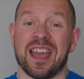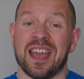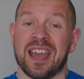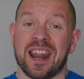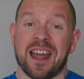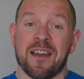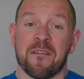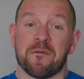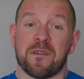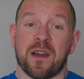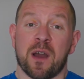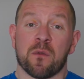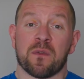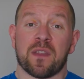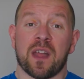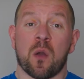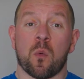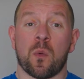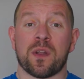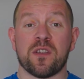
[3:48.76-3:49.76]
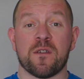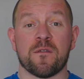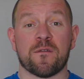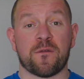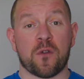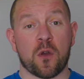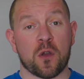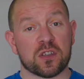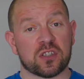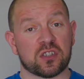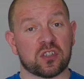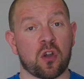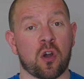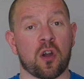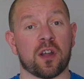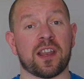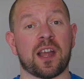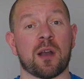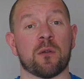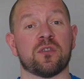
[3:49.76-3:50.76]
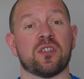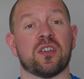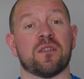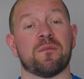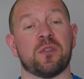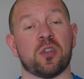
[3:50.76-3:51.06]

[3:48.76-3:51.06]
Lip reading: and I've found that when you're first starting out,